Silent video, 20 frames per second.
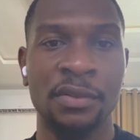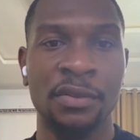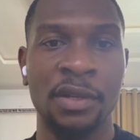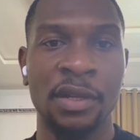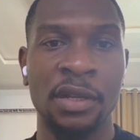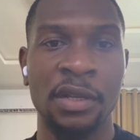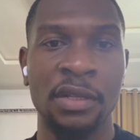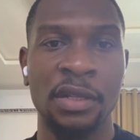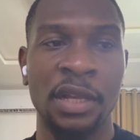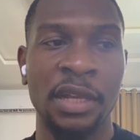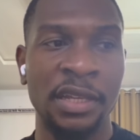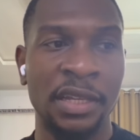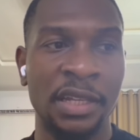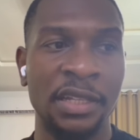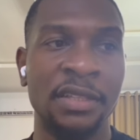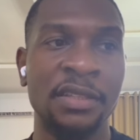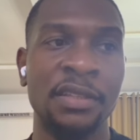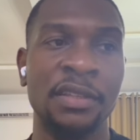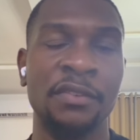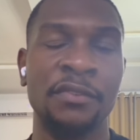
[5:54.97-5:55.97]
right, I
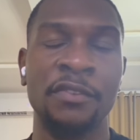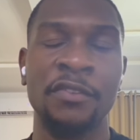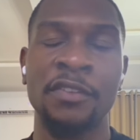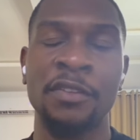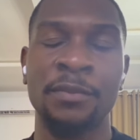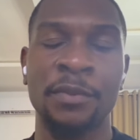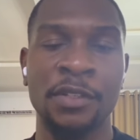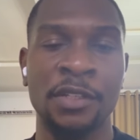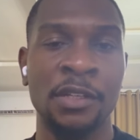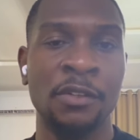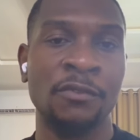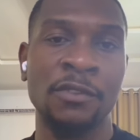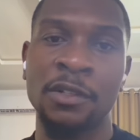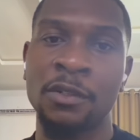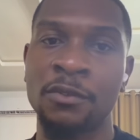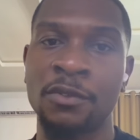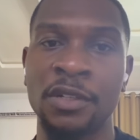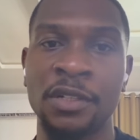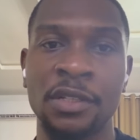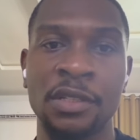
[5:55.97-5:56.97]
get a 50% win
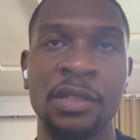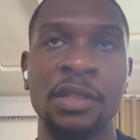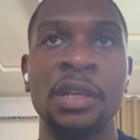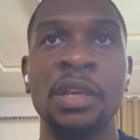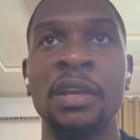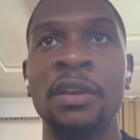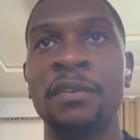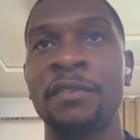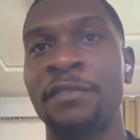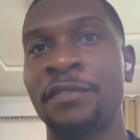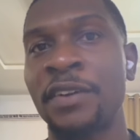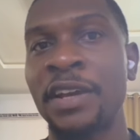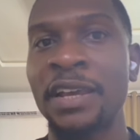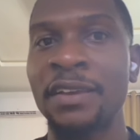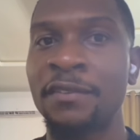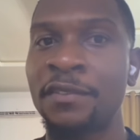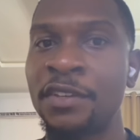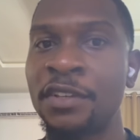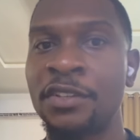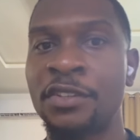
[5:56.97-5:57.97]
rate,
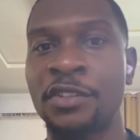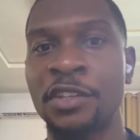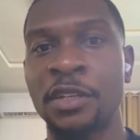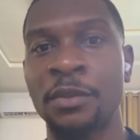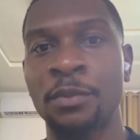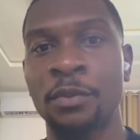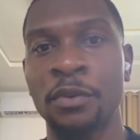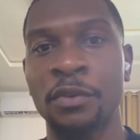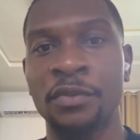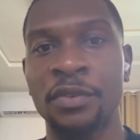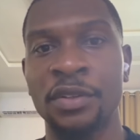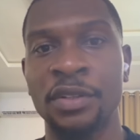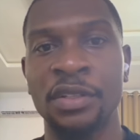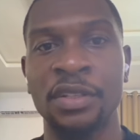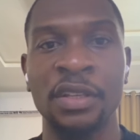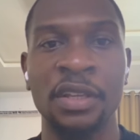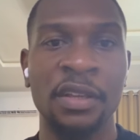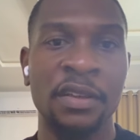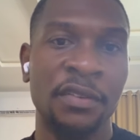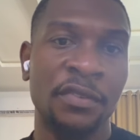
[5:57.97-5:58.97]
5 hit take profit,
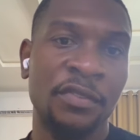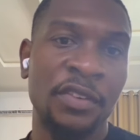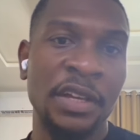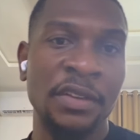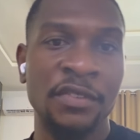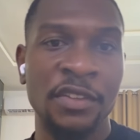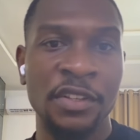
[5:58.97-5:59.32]
5